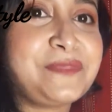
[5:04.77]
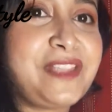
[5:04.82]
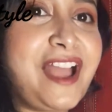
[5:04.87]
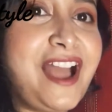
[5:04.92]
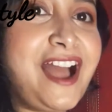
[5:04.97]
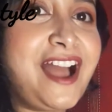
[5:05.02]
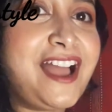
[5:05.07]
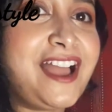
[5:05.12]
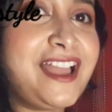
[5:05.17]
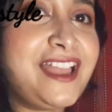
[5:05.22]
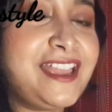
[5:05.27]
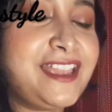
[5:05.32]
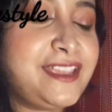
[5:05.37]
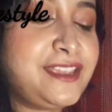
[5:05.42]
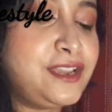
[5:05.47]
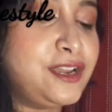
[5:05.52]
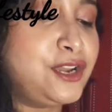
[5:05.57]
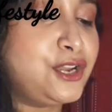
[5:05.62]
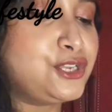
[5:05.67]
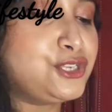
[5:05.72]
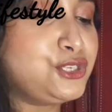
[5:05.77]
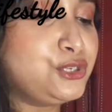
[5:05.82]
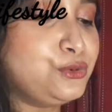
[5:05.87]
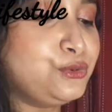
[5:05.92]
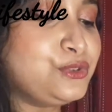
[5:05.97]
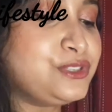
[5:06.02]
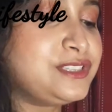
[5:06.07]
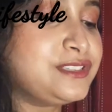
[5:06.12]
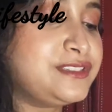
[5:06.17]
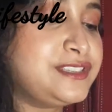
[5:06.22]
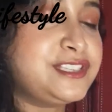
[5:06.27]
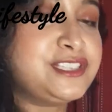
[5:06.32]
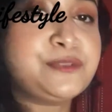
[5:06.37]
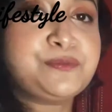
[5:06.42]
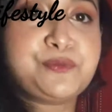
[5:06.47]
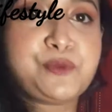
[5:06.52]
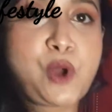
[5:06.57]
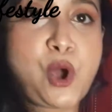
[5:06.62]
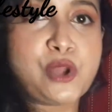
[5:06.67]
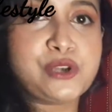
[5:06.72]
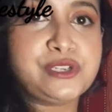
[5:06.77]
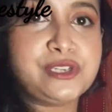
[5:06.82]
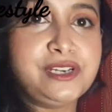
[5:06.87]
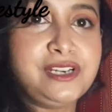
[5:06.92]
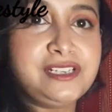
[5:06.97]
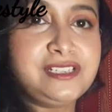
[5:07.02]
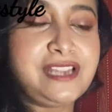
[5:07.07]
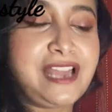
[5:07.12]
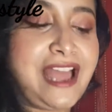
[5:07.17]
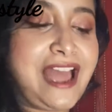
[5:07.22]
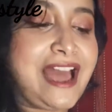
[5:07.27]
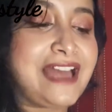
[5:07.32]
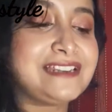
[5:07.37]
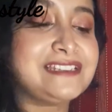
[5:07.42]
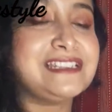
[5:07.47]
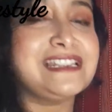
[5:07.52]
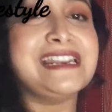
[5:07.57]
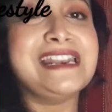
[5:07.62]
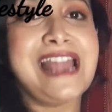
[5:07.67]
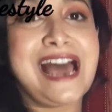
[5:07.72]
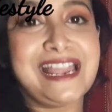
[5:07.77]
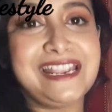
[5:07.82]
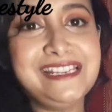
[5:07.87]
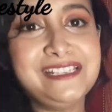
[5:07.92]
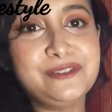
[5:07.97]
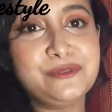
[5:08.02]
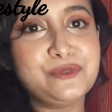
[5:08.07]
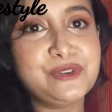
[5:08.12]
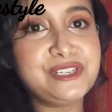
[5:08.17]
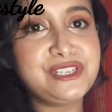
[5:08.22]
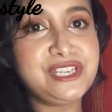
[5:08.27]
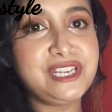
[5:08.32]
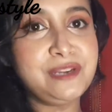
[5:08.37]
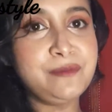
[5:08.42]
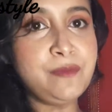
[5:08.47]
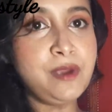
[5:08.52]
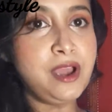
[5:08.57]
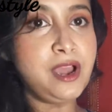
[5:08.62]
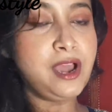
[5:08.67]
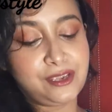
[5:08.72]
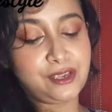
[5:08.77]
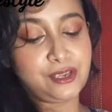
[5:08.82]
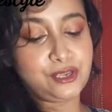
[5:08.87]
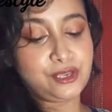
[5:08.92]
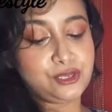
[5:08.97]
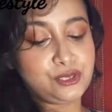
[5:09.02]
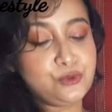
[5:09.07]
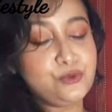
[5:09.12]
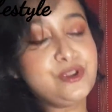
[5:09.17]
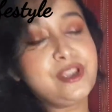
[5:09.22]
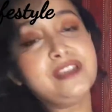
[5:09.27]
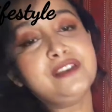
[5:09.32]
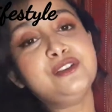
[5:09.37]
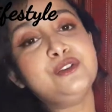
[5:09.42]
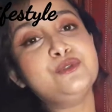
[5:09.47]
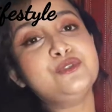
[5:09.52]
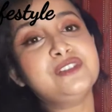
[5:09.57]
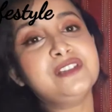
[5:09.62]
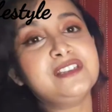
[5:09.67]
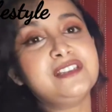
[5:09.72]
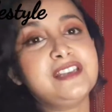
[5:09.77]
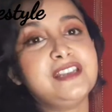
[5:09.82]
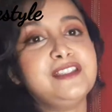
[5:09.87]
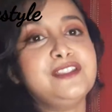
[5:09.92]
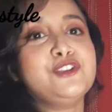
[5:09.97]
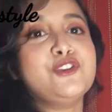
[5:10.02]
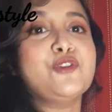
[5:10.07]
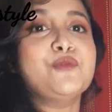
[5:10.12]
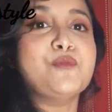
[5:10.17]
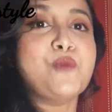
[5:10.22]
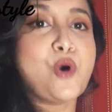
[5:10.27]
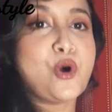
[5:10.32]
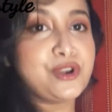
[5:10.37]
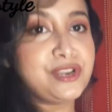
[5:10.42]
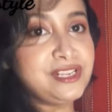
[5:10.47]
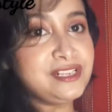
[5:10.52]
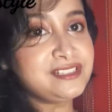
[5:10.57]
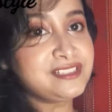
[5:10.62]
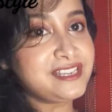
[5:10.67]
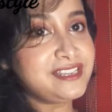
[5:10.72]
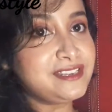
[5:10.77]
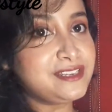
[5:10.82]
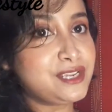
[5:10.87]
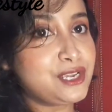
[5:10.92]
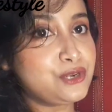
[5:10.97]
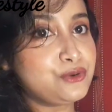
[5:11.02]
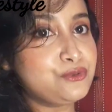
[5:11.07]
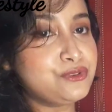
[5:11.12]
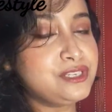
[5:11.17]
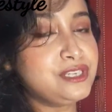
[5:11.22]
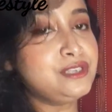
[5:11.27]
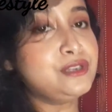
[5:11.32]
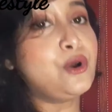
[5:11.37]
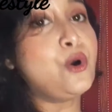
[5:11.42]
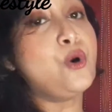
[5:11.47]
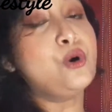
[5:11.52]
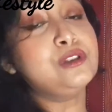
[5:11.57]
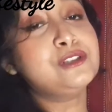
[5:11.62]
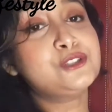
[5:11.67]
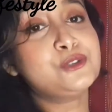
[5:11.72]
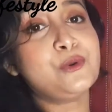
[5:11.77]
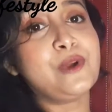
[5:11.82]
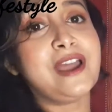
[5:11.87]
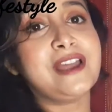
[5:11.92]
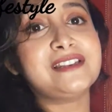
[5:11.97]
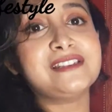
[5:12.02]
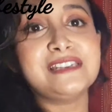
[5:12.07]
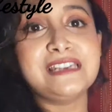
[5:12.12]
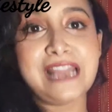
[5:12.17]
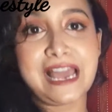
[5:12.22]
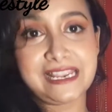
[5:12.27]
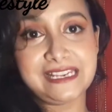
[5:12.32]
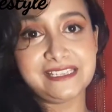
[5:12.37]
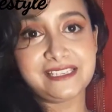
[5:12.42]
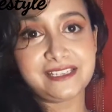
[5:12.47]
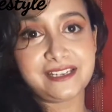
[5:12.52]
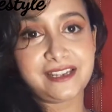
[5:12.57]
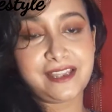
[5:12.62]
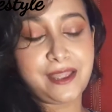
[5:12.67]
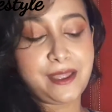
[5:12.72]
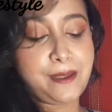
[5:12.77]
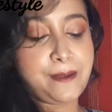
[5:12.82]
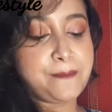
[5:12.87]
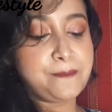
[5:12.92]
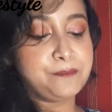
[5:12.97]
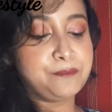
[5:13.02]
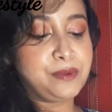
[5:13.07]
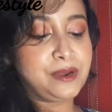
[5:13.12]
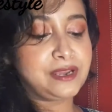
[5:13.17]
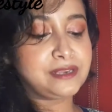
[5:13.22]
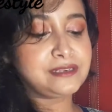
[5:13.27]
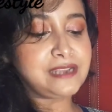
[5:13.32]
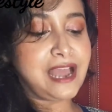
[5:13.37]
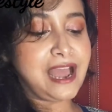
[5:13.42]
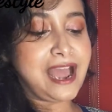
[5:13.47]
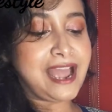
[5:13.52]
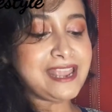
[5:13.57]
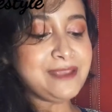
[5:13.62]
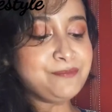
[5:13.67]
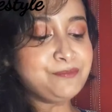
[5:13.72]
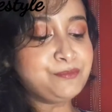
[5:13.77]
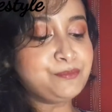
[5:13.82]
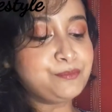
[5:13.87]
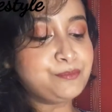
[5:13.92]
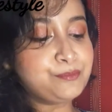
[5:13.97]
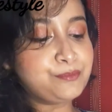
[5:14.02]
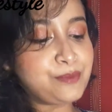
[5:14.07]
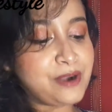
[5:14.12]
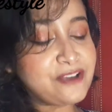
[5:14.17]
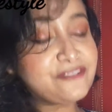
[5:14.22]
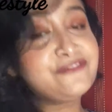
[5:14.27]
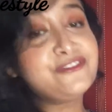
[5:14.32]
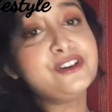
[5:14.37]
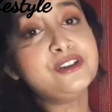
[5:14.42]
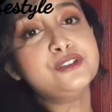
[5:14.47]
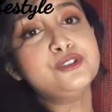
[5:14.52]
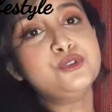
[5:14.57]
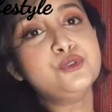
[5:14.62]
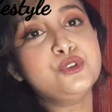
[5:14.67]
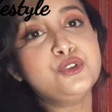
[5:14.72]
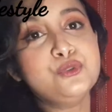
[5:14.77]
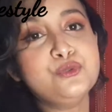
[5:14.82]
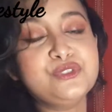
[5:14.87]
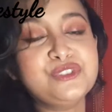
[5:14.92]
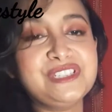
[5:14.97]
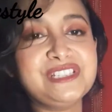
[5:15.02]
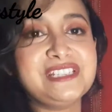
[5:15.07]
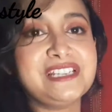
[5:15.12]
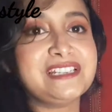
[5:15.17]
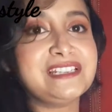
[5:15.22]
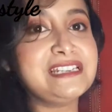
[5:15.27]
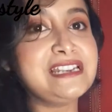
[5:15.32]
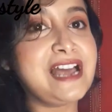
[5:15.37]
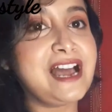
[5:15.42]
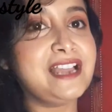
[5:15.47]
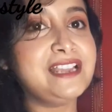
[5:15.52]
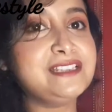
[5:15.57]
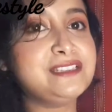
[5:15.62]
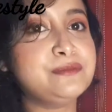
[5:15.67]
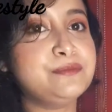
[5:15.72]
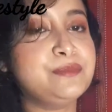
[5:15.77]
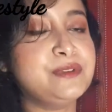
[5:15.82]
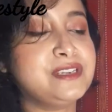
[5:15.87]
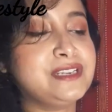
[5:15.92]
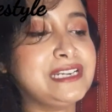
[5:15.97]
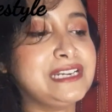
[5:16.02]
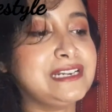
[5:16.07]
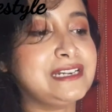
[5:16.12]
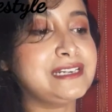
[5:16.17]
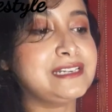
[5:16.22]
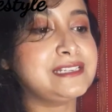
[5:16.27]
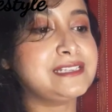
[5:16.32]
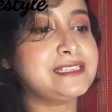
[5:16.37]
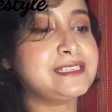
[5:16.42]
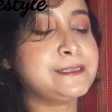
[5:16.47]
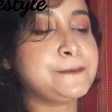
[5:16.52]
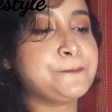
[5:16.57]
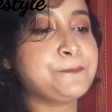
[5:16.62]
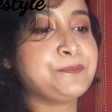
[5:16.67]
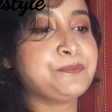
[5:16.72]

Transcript: I use this product at night regime. You can use it in your morning skincare routine, also at night. But I prefer to use it at night because